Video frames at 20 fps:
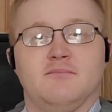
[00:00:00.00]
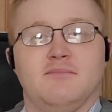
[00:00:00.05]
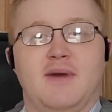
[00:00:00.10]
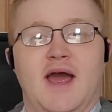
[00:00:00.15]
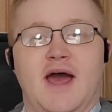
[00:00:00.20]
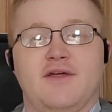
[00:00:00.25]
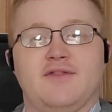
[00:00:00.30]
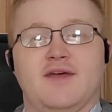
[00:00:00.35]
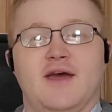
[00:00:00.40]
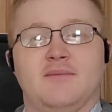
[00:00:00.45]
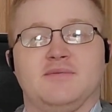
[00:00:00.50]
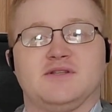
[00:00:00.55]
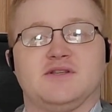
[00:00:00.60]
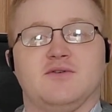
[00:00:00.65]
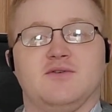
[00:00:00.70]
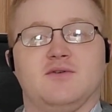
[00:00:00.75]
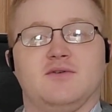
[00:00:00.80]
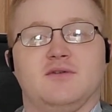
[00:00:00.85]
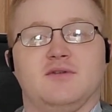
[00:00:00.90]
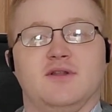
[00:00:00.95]
Math
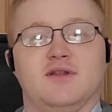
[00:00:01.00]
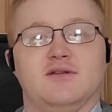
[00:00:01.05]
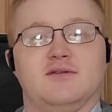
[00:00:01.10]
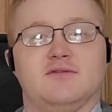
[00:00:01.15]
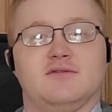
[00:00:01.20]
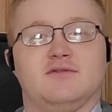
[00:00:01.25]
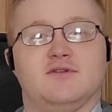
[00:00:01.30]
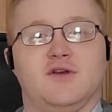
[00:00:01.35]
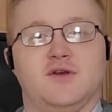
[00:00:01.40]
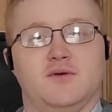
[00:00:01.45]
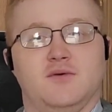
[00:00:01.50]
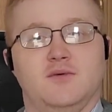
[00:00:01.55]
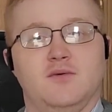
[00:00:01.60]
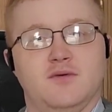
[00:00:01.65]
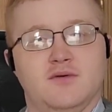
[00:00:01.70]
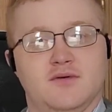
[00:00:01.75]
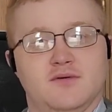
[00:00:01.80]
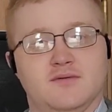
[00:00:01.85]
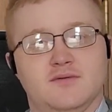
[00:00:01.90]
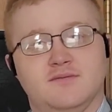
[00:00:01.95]
Episode
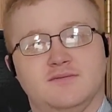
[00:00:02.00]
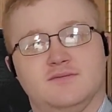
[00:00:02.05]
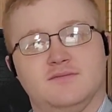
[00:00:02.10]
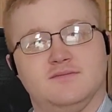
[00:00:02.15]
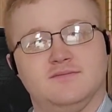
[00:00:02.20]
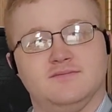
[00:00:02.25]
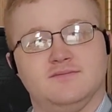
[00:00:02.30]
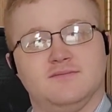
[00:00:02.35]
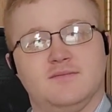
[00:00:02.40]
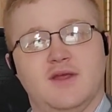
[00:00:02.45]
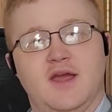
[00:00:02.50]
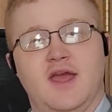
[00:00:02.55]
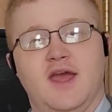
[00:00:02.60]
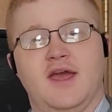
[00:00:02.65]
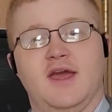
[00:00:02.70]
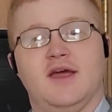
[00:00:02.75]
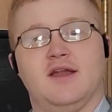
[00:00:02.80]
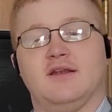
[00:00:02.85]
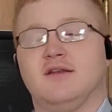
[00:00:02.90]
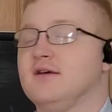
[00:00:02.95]
2,
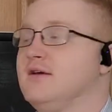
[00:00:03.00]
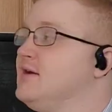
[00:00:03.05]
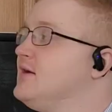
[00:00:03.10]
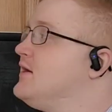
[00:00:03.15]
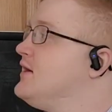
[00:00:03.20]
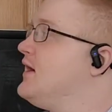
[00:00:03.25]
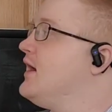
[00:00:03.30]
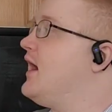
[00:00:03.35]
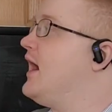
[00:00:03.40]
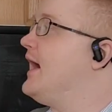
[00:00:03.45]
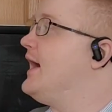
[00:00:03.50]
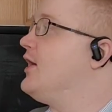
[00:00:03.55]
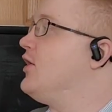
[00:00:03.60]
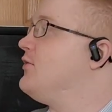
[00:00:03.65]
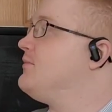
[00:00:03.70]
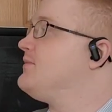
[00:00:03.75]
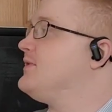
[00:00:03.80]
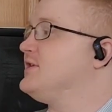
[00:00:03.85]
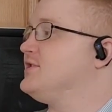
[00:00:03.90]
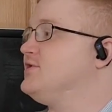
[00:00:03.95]
and I
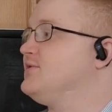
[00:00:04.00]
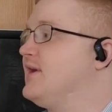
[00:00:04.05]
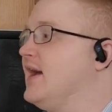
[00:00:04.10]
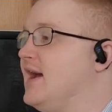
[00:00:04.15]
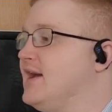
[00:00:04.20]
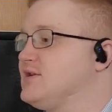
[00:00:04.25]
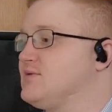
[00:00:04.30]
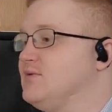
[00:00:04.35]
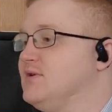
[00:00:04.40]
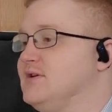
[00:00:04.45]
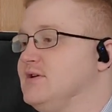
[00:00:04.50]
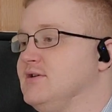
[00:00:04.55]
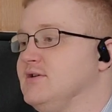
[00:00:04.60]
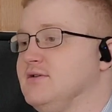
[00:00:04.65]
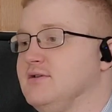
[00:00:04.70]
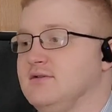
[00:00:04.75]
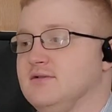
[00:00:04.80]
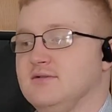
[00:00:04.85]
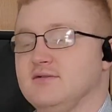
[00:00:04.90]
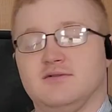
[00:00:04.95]
hope that you guys
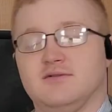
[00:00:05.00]
will